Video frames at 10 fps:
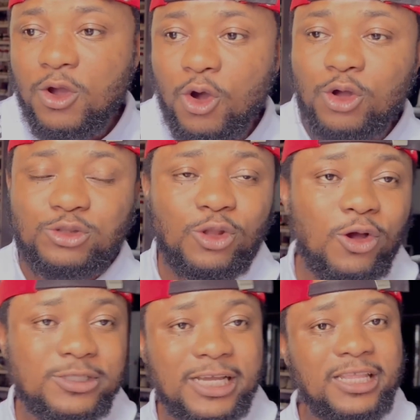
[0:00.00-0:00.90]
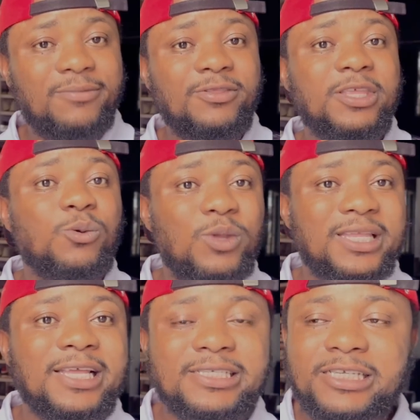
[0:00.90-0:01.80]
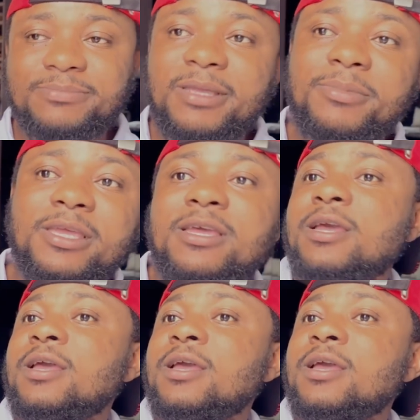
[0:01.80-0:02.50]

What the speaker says: or not, and everything, weaknesses. Maybe